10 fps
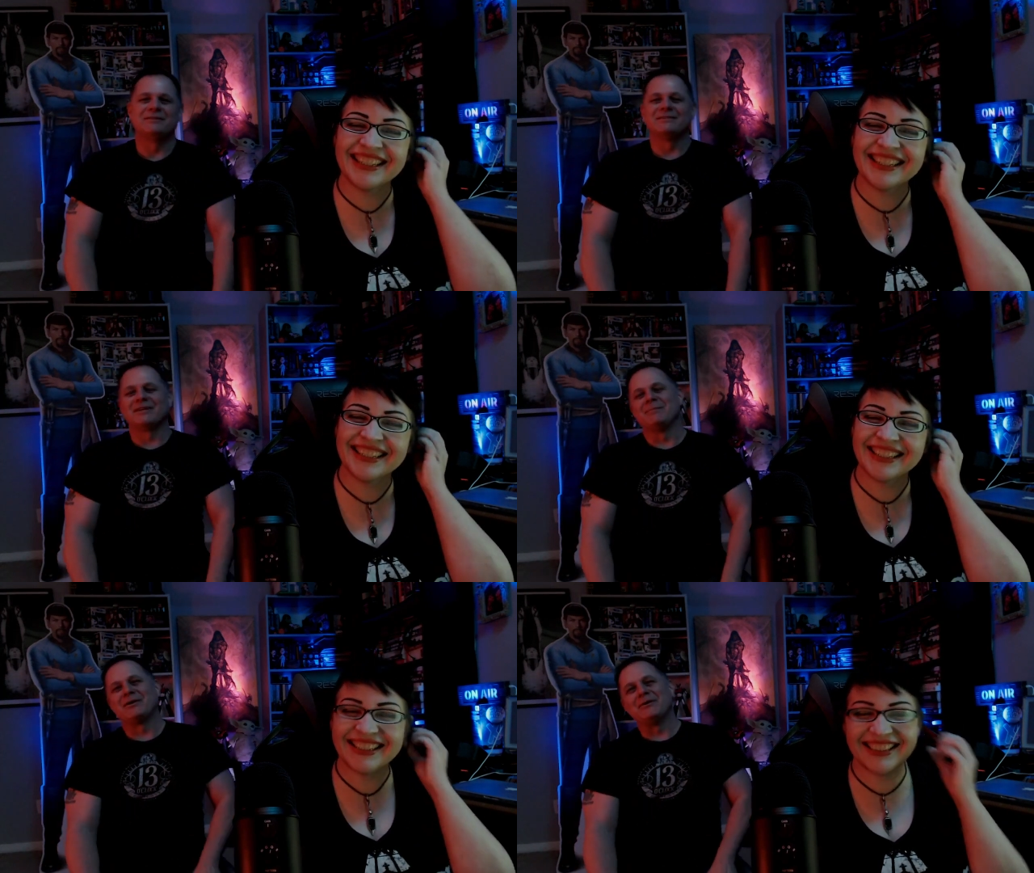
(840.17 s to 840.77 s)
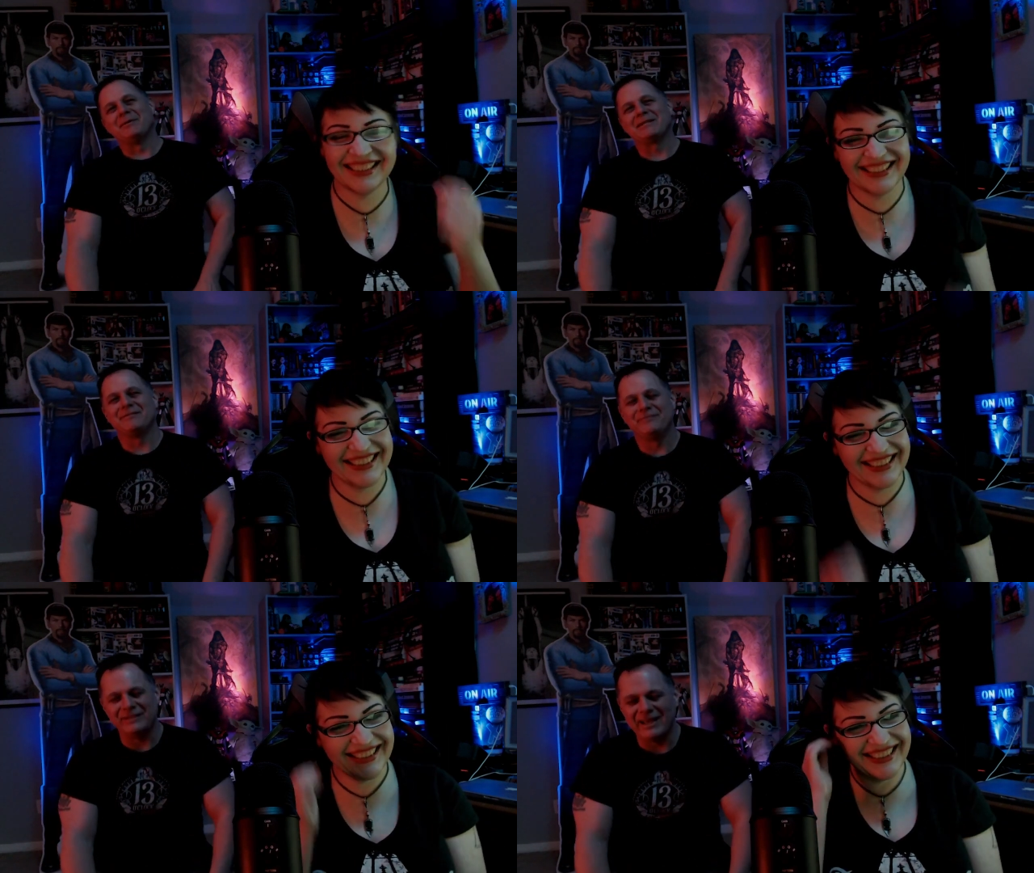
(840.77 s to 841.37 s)
Speaker 1: Talking about going back to
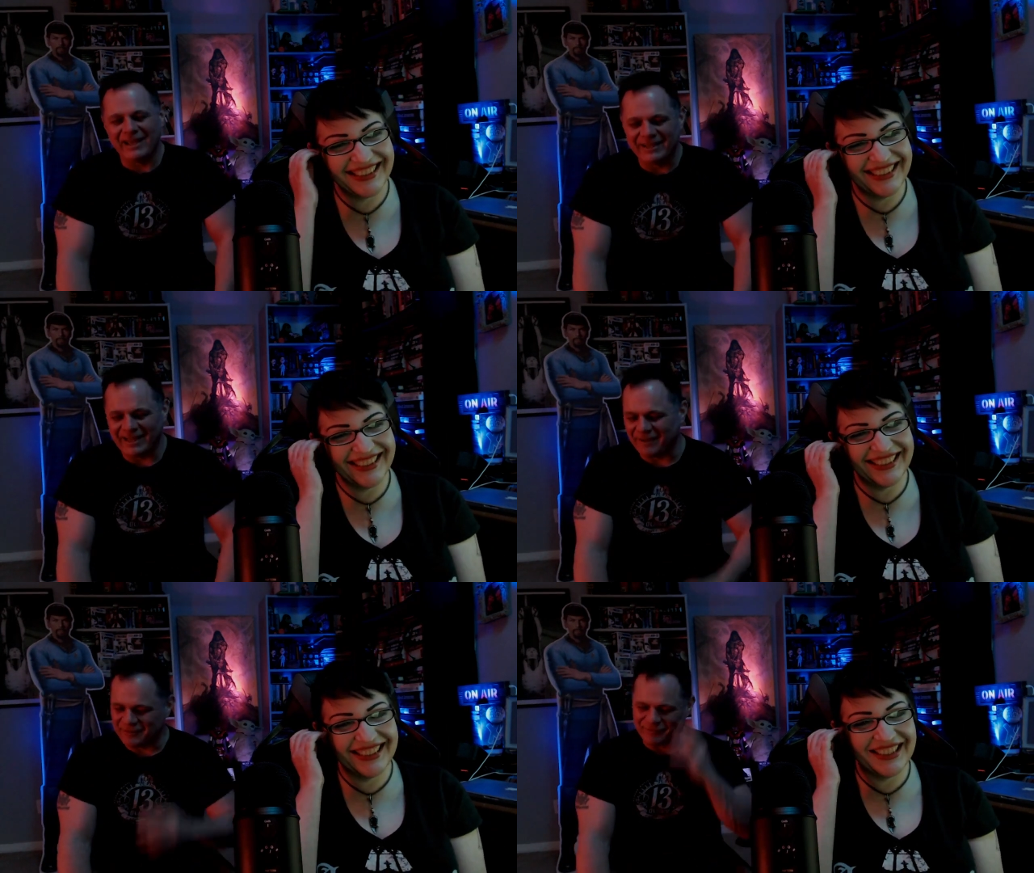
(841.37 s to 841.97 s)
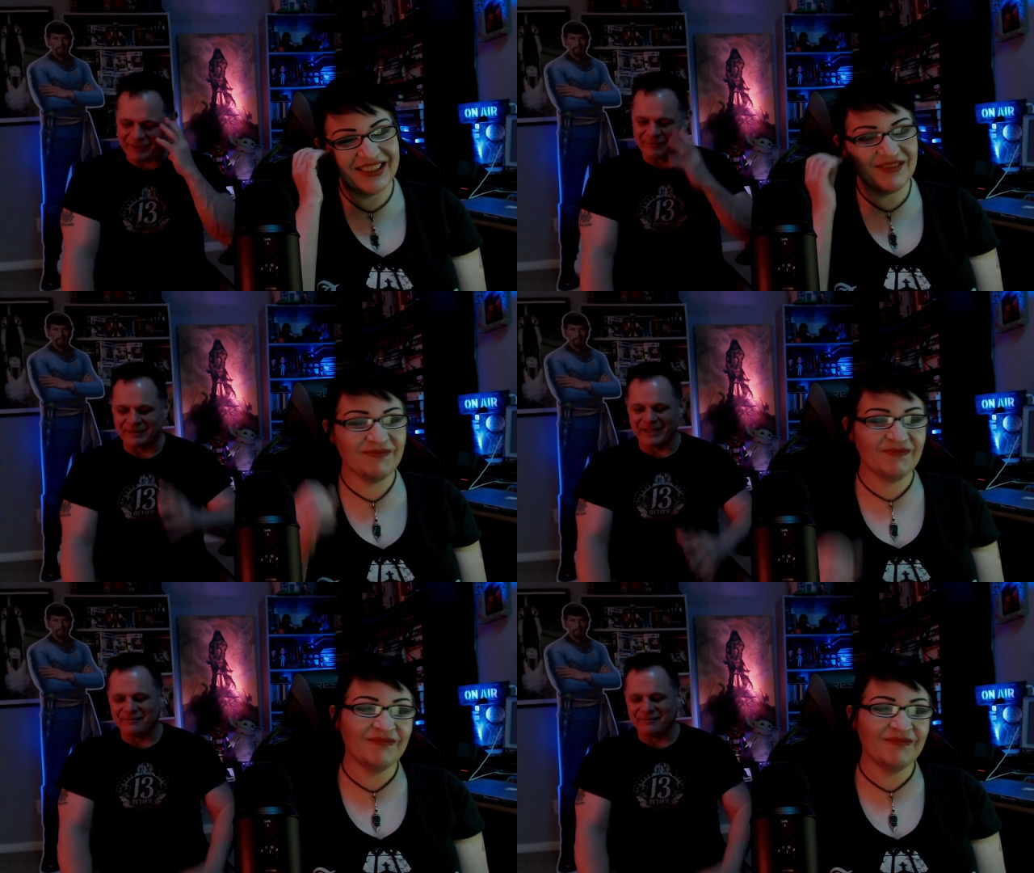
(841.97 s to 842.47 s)
the VA to have his fucking plate